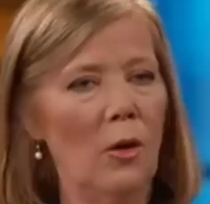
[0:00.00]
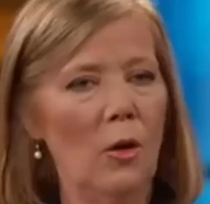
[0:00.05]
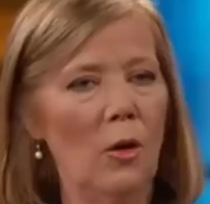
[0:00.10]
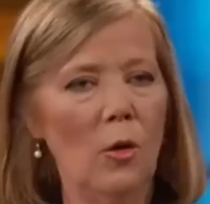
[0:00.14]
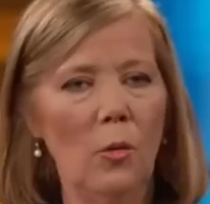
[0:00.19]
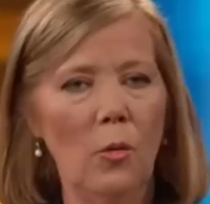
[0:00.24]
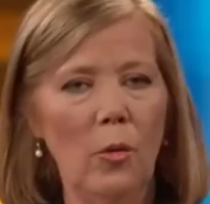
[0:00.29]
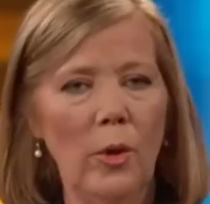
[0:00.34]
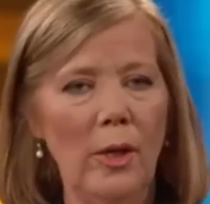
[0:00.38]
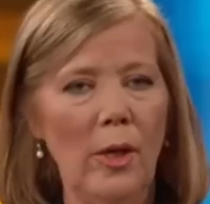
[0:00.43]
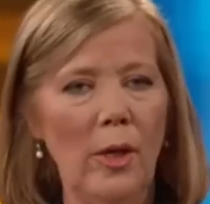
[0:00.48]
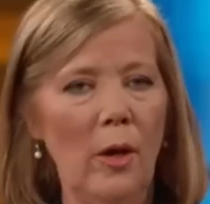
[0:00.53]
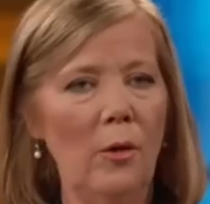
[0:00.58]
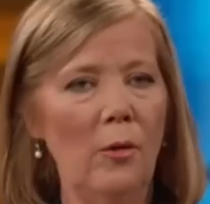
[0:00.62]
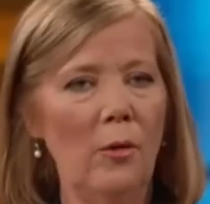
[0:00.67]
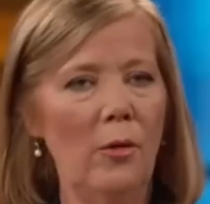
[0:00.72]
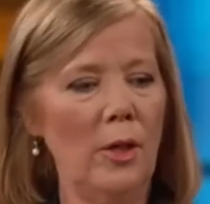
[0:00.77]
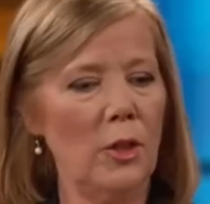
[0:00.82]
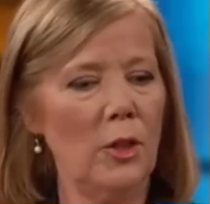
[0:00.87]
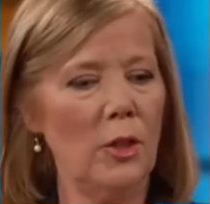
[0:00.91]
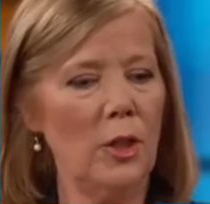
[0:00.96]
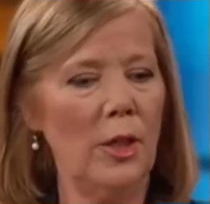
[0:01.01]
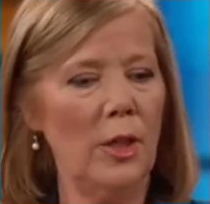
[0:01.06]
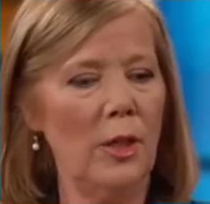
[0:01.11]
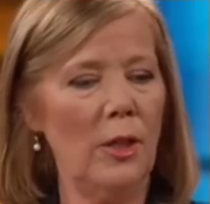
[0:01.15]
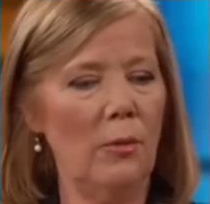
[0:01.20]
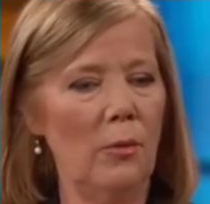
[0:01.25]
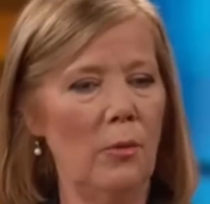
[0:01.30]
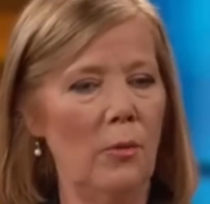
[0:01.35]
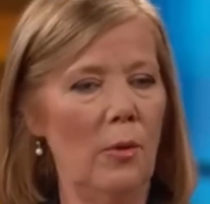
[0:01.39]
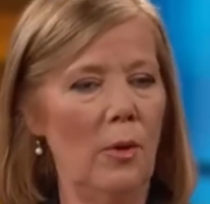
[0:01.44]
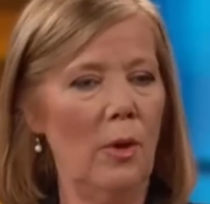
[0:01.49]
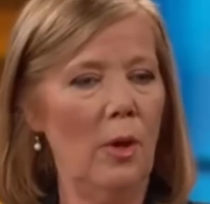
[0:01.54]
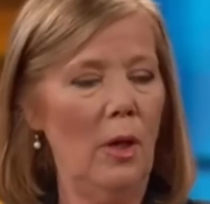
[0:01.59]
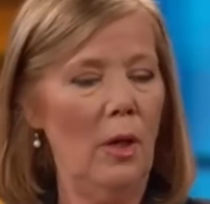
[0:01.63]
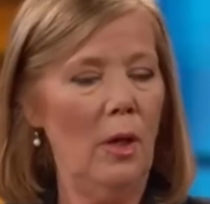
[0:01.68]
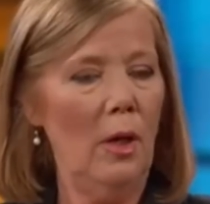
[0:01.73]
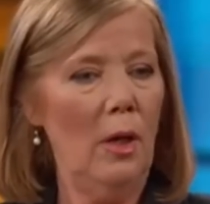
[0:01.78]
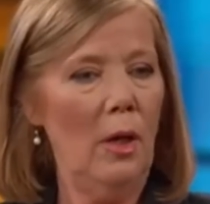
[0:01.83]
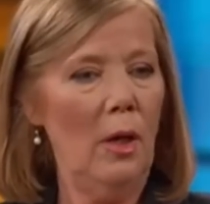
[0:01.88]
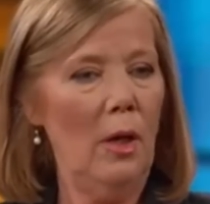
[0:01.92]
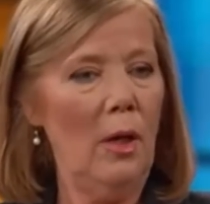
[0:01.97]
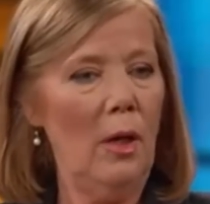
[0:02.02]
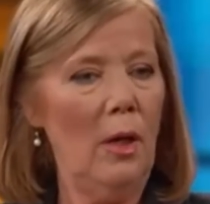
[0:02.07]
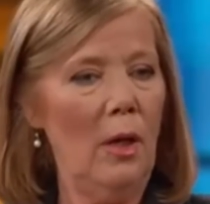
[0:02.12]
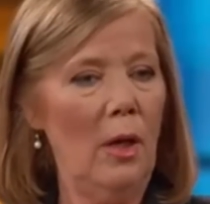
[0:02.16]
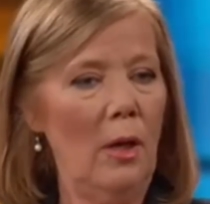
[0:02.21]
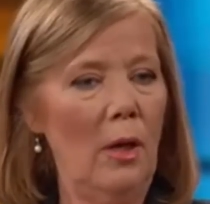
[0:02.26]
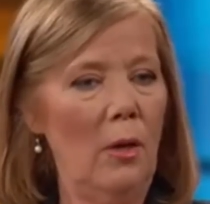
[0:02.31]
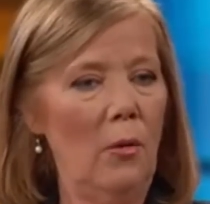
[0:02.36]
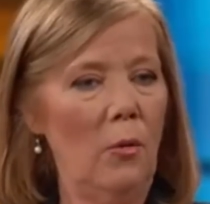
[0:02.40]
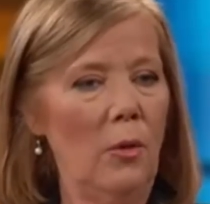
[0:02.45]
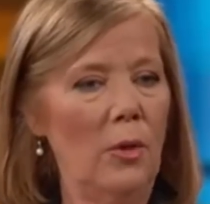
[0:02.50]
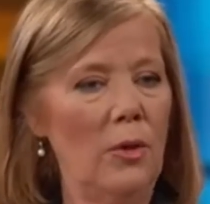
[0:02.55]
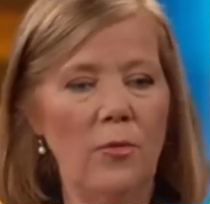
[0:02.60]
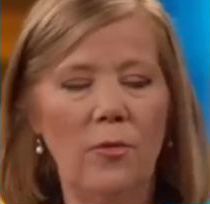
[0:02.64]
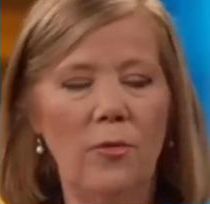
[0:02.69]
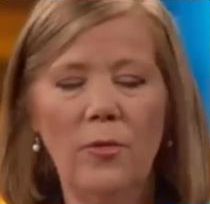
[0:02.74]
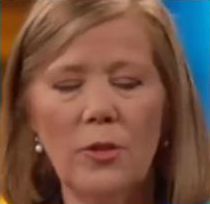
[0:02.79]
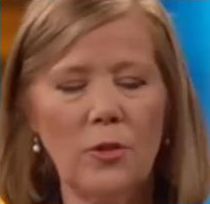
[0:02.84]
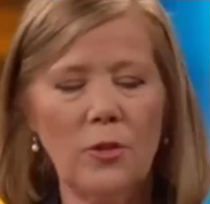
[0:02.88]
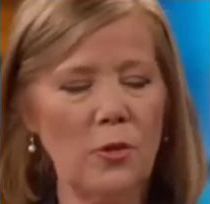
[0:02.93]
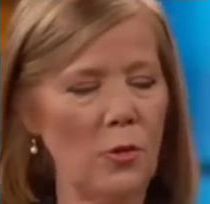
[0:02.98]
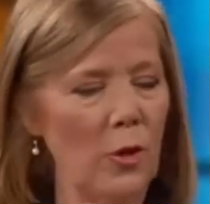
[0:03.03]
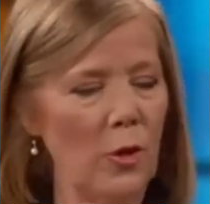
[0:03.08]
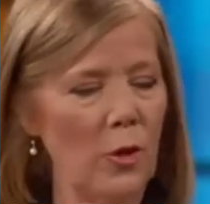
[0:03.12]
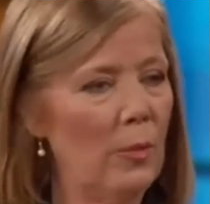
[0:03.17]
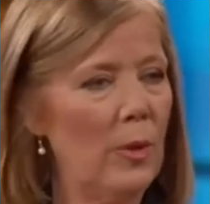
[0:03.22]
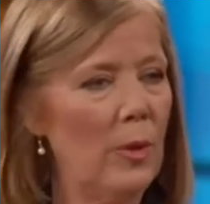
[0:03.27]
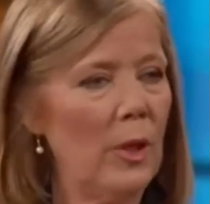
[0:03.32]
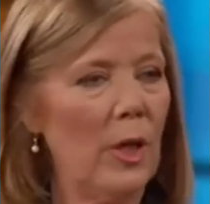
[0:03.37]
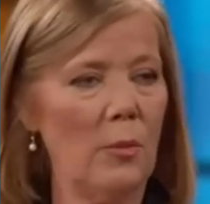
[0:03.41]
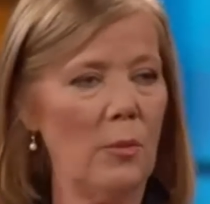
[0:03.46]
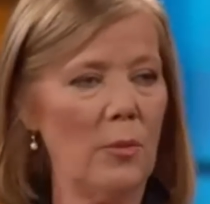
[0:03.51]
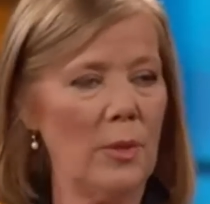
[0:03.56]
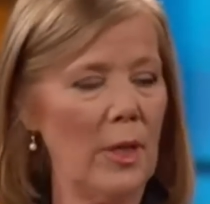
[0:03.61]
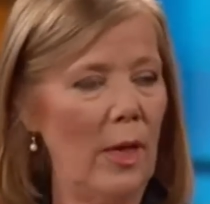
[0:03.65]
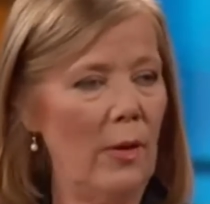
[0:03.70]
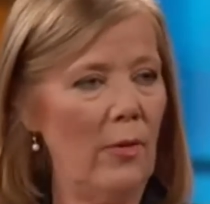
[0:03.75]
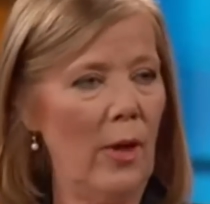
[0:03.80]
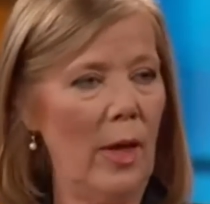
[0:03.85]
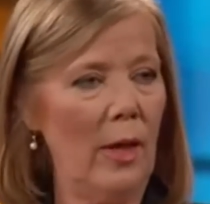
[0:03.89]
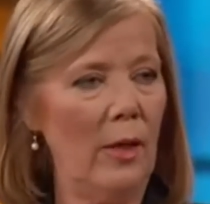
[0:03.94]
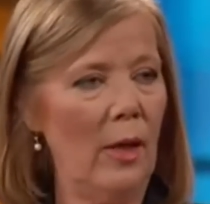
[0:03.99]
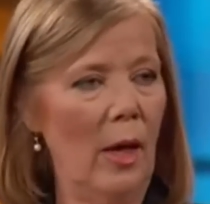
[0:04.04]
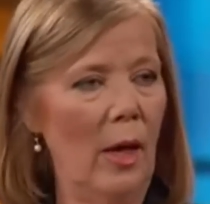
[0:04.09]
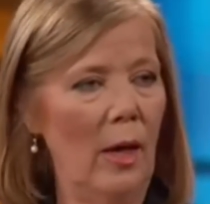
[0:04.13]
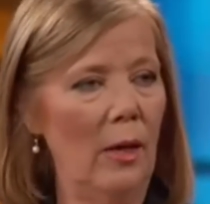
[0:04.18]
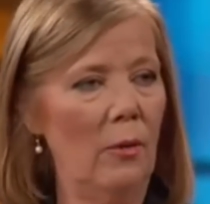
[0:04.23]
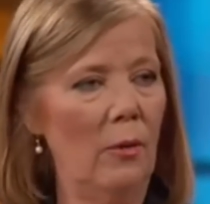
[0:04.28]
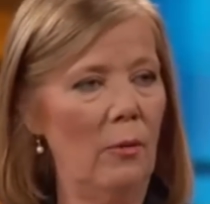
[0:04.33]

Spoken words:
We know that she was extremely upset that night.